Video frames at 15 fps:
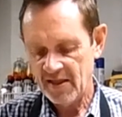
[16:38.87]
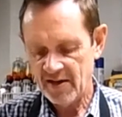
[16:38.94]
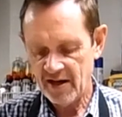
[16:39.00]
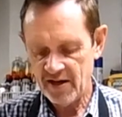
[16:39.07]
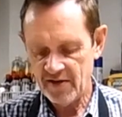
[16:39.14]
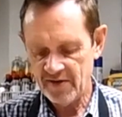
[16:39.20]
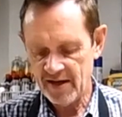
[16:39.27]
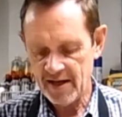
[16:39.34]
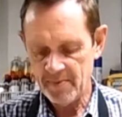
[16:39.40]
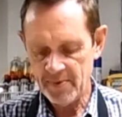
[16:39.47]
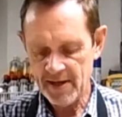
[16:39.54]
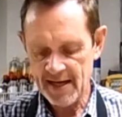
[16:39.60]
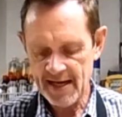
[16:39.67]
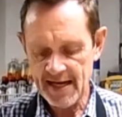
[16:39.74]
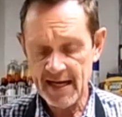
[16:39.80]
There you
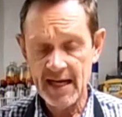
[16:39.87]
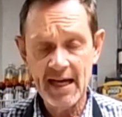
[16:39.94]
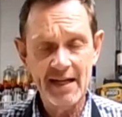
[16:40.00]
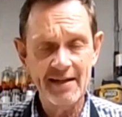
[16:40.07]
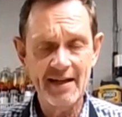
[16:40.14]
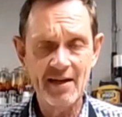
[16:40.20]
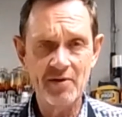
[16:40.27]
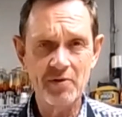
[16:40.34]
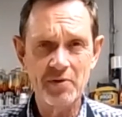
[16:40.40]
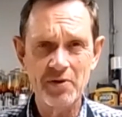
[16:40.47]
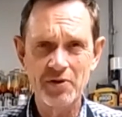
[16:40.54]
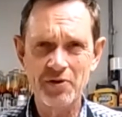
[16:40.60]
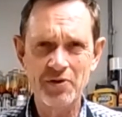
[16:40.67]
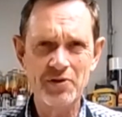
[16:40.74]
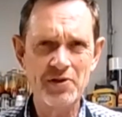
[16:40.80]
got pie. Now,
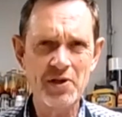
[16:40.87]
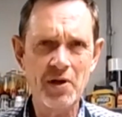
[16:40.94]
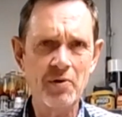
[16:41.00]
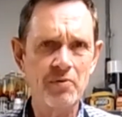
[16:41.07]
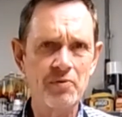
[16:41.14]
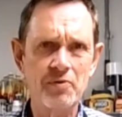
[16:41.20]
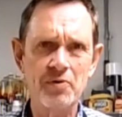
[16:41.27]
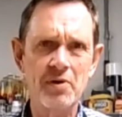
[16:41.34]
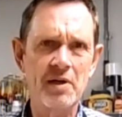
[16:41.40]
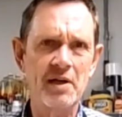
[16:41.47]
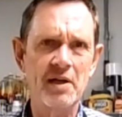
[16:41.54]
don't